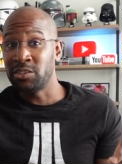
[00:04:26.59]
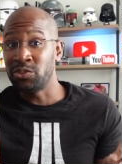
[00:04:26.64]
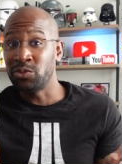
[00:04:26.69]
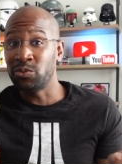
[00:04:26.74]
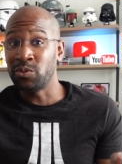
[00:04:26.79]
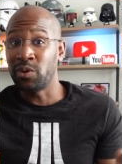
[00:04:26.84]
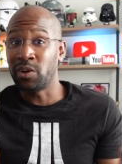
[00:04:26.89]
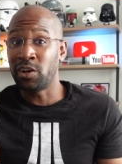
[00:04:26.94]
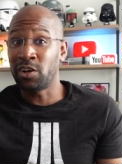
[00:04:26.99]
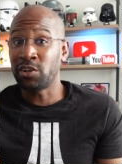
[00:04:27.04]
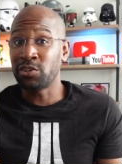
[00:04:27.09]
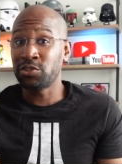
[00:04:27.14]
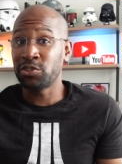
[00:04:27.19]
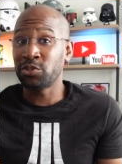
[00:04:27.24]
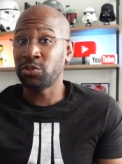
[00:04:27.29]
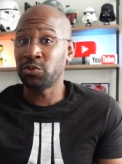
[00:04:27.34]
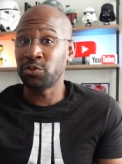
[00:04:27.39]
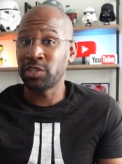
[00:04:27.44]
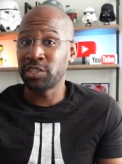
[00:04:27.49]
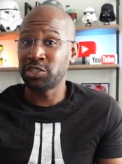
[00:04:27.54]
you
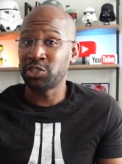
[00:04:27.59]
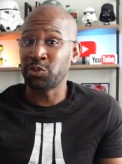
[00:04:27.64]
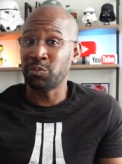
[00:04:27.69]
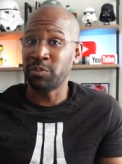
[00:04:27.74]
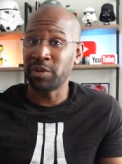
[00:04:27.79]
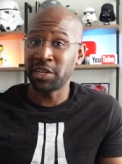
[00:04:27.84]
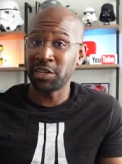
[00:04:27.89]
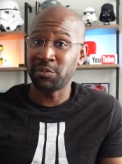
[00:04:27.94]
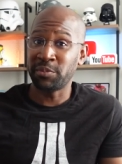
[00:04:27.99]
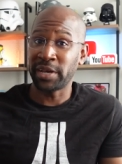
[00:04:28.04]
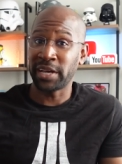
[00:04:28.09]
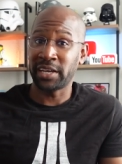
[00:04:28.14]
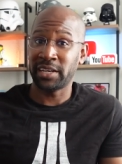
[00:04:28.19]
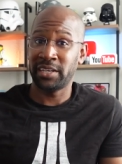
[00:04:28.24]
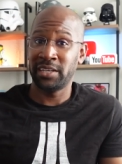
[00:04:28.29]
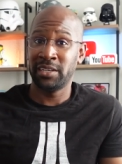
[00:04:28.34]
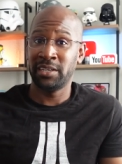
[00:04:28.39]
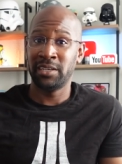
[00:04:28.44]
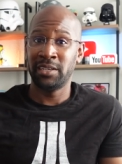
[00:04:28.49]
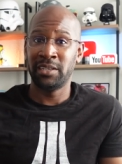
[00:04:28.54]
also don't get your money back.